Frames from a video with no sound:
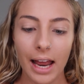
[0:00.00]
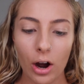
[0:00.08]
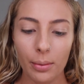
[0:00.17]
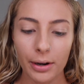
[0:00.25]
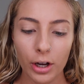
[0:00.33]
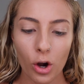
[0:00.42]
now
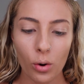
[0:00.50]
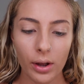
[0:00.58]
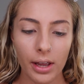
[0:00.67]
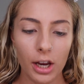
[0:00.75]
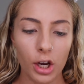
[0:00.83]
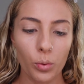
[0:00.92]
I'm going to go
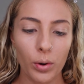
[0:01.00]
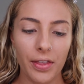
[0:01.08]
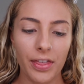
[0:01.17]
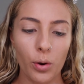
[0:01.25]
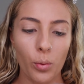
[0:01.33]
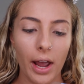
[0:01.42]
in with
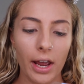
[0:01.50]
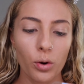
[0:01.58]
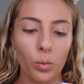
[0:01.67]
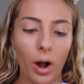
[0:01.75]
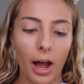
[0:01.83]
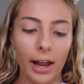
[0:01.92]
the Wet
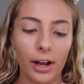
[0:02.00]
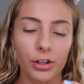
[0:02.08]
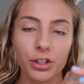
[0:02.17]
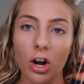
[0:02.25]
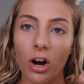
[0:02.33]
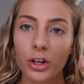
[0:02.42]
n Wild
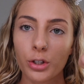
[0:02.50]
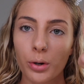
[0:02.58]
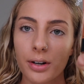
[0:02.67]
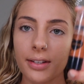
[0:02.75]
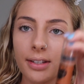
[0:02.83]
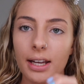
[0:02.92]

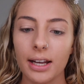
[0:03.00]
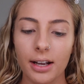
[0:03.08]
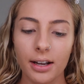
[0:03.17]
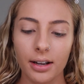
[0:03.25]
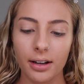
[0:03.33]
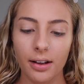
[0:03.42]
contour
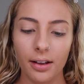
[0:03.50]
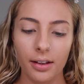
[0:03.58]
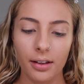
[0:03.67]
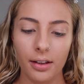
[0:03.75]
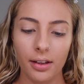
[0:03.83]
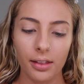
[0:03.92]
stick.
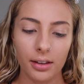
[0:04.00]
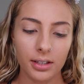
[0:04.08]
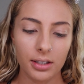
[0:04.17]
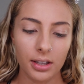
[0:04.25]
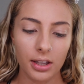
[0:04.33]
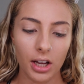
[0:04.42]
This
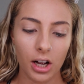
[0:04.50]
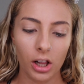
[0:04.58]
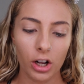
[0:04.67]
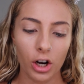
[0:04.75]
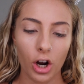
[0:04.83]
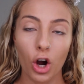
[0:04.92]
is in the
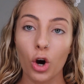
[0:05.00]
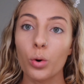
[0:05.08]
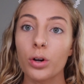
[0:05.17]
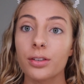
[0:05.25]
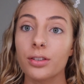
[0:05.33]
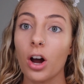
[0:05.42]
color
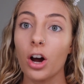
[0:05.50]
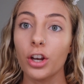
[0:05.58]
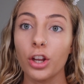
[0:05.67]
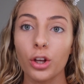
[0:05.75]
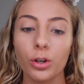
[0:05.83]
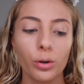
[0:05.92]
Oaks on
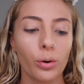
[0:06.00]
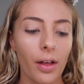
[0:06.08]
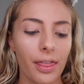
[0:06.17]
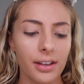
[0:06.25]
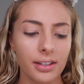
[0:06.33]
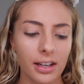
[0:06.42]
You.
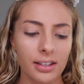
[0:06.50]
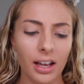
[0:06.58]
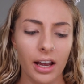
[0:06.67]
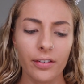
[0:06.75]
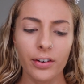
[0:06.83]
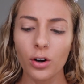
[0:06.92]
This is
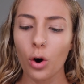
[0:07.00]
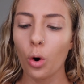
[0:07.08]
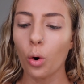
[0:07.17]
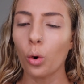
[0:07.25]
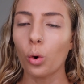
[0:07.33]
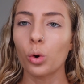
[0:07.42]
kind of an
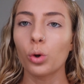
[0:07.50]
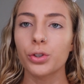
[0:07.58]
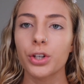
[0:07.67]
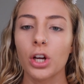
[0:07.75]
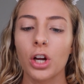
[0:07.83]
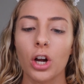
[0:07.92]

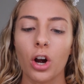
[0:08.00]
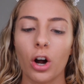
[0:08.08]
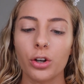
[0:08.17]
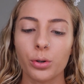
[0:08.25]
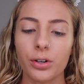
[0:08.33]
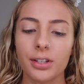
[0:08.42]
old
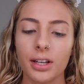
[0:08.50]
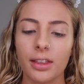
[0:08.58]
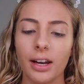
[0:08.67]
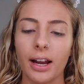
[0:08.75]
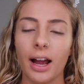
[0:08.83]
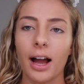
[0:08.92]
contour stick
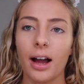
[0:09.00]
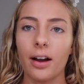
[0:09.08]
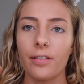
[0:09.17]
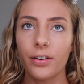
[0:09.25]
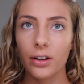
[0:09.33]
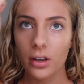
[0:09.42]
that I
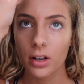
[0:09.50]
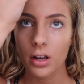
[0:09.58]
have.